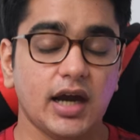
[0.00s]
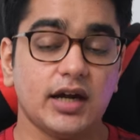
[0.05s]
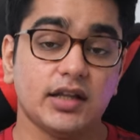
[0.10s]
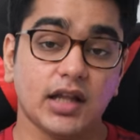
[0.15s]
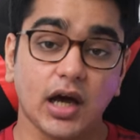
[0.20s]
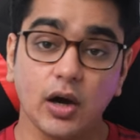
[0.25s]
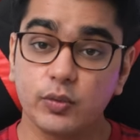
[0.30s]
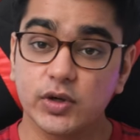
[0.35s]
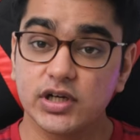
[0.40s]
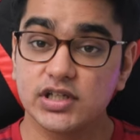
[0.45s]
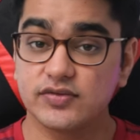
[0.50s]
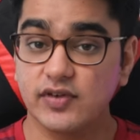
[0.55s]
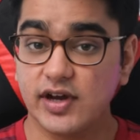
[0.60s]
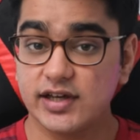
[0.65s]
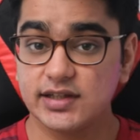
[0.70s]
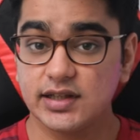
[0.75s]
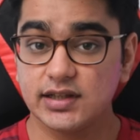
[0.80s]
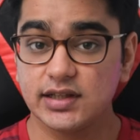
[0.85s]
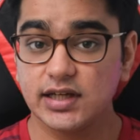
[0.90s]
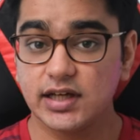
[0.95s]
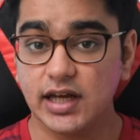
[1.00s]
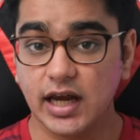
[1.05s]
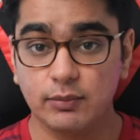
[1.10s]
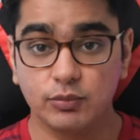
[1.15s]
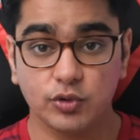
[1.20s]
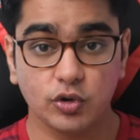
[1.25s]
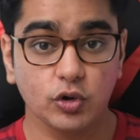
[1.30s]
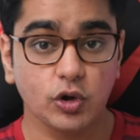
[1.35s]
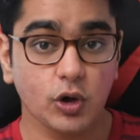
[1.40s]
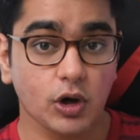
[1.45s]
And now it's finally
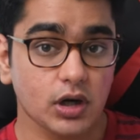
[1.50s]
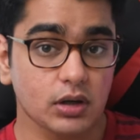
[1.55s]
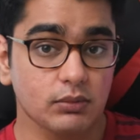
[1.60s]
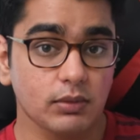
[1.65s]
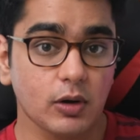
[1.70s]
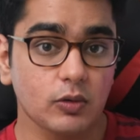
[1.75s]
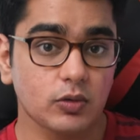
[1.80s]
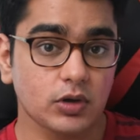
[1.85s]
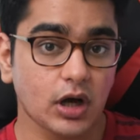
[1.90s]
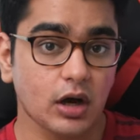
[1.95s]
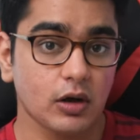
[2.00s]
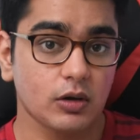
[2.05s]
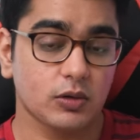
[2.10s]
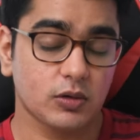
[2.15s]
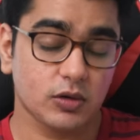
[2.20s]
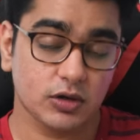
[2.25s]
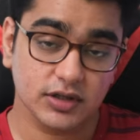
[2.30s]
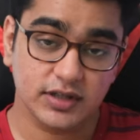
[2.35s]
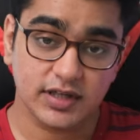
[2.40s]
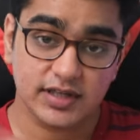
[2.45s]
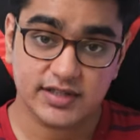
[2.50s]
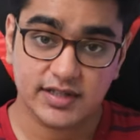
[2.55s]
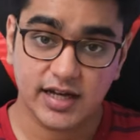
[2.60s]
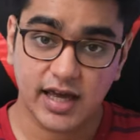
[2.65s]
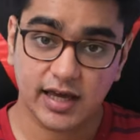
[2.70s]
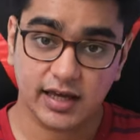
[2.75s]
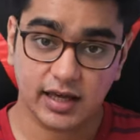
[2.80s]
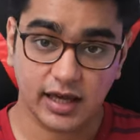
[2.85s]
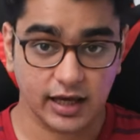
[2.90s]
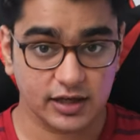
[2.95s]
time to talk about how good this
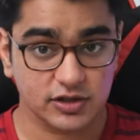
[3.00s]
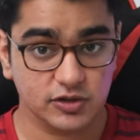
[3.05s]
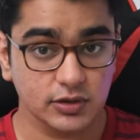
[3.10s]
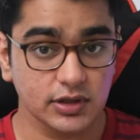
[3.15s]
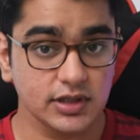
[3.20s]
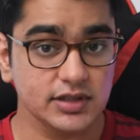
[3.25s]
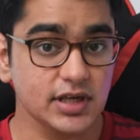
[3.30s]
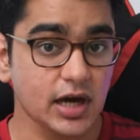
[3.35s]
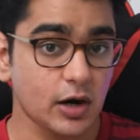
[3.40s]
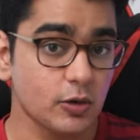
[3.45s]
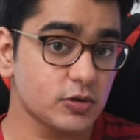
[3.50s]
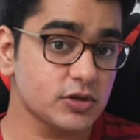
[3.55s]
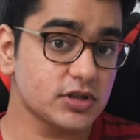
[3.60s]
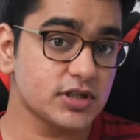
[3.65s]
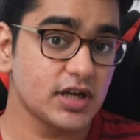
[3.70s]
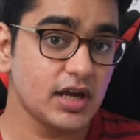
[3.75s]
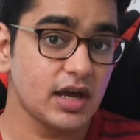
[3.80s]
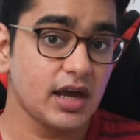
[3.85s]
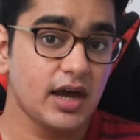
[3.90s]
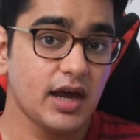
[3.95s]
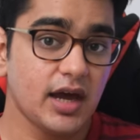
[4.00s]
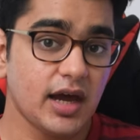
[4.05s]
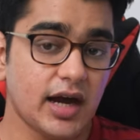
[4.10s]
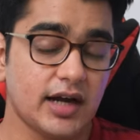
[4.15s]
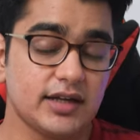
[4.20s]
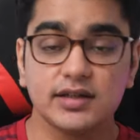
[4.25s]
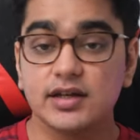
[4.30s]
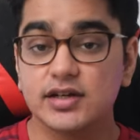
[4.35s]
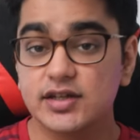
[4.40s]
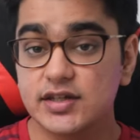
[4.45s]
DAC actually sounds
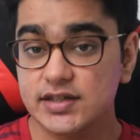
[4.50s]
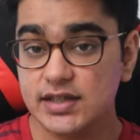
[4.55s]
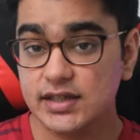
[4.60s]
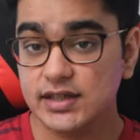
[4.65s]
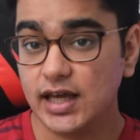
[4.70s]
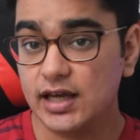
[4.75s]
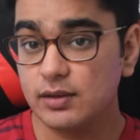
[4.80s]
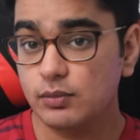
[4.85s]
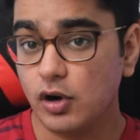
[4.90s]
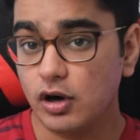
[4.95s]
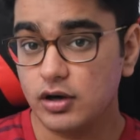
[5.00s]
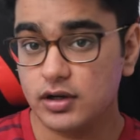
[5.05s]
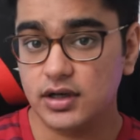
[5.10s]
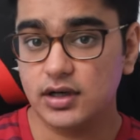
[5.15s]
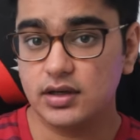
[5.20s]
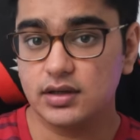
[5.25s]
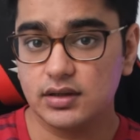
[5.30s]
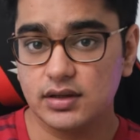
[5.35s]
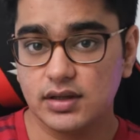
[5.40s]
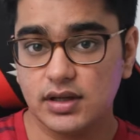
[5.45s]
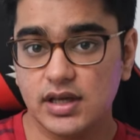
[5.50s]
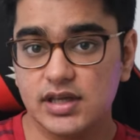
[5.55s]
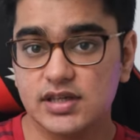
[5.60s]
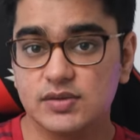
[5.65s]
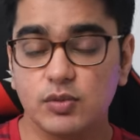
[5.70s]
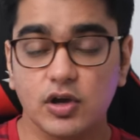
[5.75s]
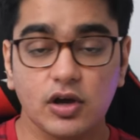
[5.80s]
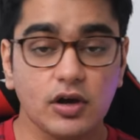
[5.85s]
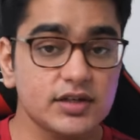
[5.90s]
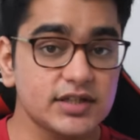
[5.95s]
and the reason I bought it is
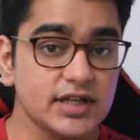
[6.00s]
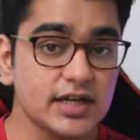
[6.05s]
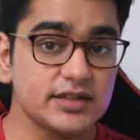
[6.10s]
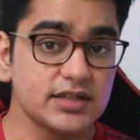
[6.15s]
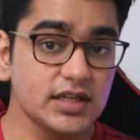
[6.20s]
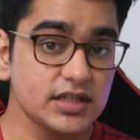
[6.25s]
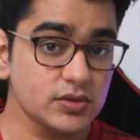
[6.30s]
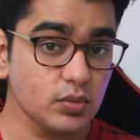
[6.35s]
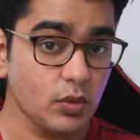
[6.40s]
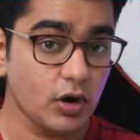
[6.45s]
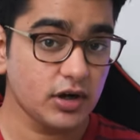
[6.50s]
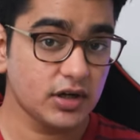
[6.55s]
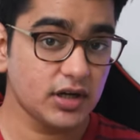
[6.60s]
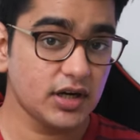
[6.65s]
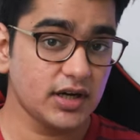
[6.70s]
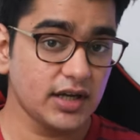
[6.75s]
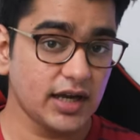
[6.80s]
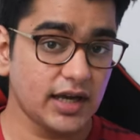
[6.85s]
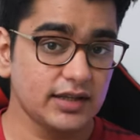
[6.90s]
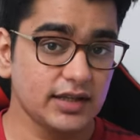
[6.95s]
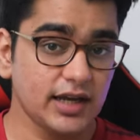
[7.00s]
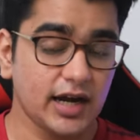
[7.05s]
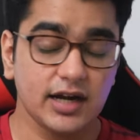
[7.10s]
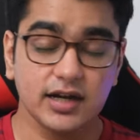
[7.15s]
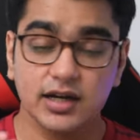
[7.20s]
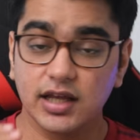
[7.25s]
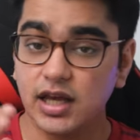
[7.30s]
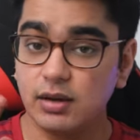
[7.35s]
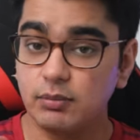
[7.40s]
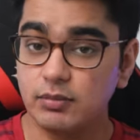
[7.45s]
because I just wanted an
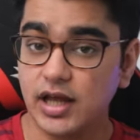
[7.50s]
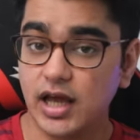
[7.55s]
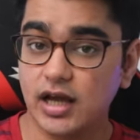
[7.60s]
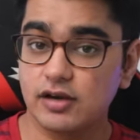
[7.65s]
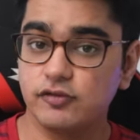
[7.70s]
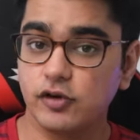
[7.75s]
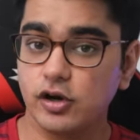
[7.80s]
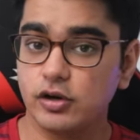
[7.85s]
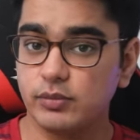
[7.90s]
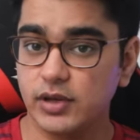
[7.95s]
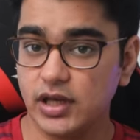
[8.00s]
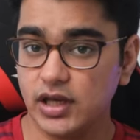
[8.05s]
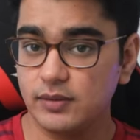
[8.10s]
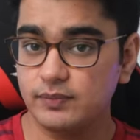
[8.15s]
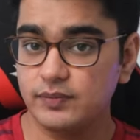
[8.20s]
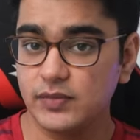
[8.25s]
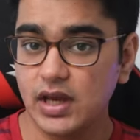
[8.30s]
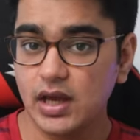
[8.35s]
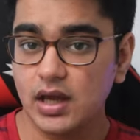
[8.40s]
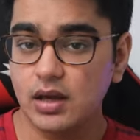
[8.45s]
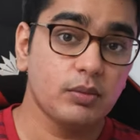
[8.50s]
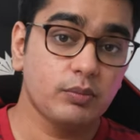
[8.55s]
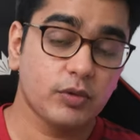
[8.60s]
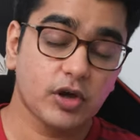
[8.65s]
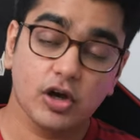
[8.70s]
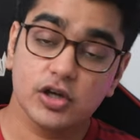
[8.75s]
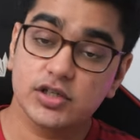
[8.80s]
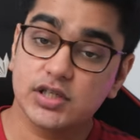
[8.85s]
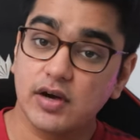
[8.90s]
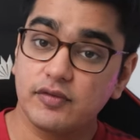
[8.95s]
endgame DAC for me
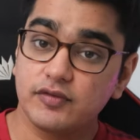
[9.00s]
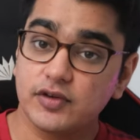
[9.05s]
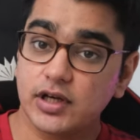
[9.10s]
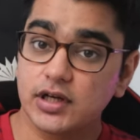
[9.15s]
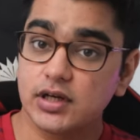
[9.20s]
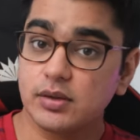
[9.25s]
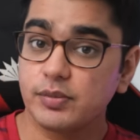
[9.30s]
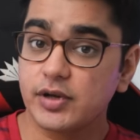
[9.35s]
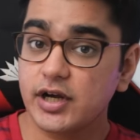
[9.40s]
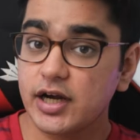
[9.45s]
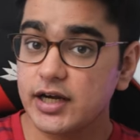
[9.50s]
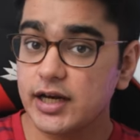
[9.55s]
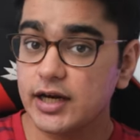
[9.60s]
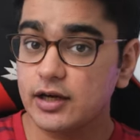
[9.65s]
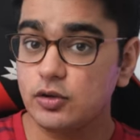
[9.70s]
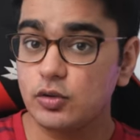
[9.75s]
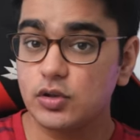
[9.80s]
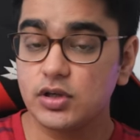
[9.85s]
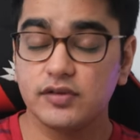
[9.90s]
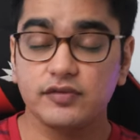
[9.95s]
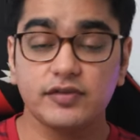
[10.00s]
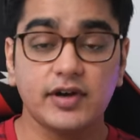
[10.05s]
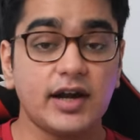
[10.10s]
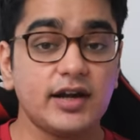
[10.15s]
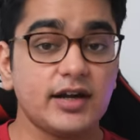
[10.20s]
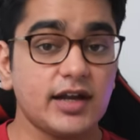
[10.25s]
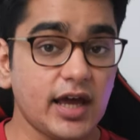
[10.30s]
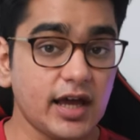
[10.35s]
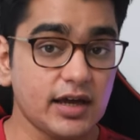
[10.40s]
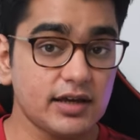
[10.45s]
because after upgrading to
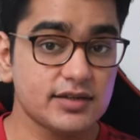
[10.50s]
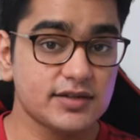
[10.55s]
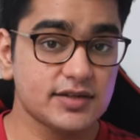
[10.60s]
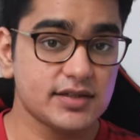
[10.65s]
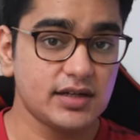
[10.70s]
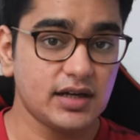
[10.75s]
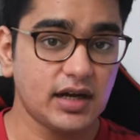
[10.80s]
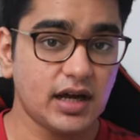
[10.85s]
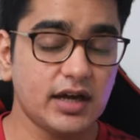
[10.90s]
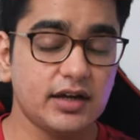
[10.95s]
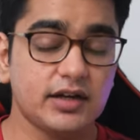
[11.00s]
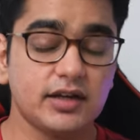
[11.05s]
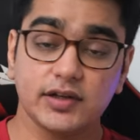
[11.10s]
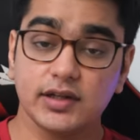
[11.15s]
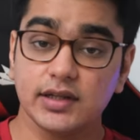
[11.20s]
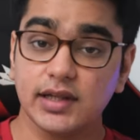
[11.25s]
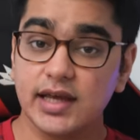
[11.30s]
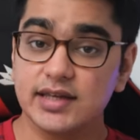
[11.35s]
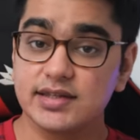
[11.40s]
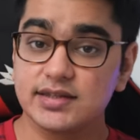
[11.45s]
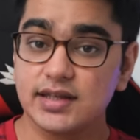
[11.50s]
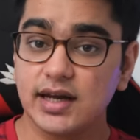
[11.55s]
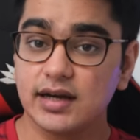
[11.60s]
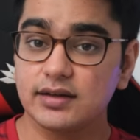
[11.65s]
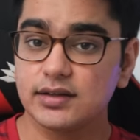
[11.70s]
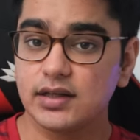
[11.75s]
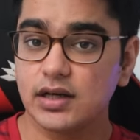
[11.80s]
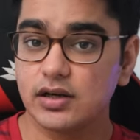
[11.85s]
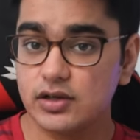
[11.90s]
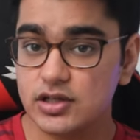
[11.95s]
different DACs, I realized
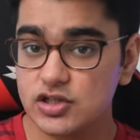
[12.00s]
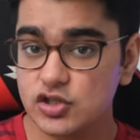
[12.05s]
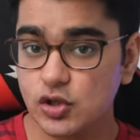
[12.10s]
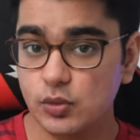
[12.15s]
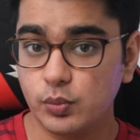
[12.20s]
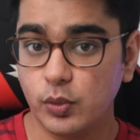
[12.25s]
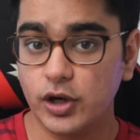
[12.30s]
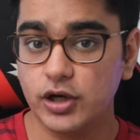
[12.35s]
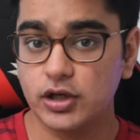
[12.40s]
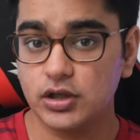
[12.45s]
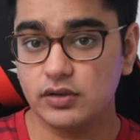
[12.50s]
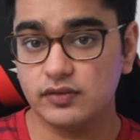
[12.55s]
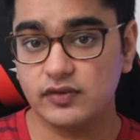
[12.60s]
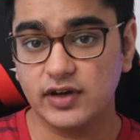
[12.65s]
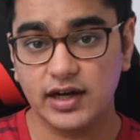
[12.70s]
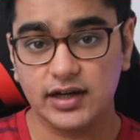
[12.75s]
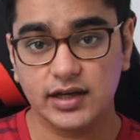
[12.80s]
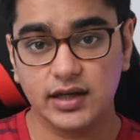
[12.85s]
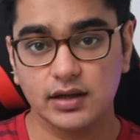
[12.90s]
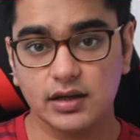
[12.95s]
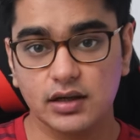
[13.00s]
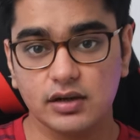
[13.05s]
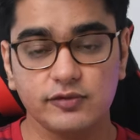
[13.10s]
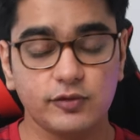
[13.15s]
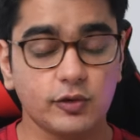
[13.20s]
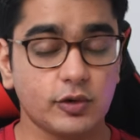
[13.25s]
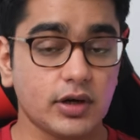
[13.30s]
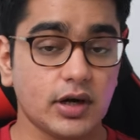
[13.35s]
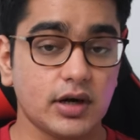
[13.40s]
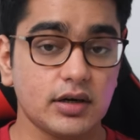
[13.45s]
that there is no point of getting a
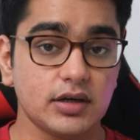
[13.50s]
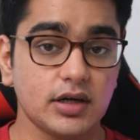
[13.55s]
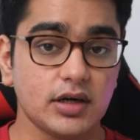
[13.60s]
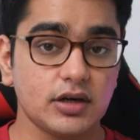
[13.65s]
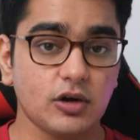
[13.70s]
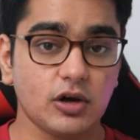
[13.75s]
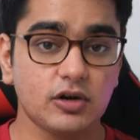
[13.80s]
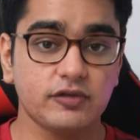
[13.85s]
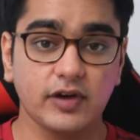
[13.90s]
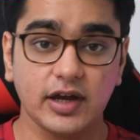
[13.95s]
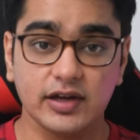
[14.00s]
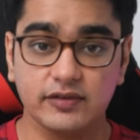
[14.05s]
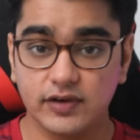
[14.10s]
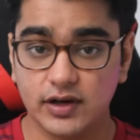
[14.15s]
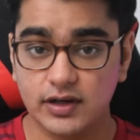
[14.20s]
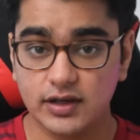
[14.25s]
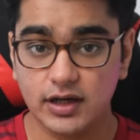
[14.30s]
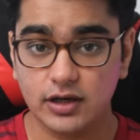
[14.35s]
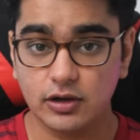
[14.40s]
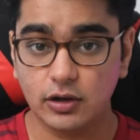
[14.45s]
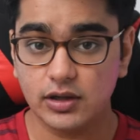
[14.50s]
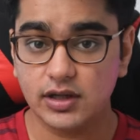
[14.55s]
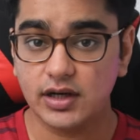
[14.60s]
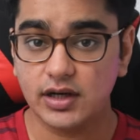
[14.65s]
$400 or $500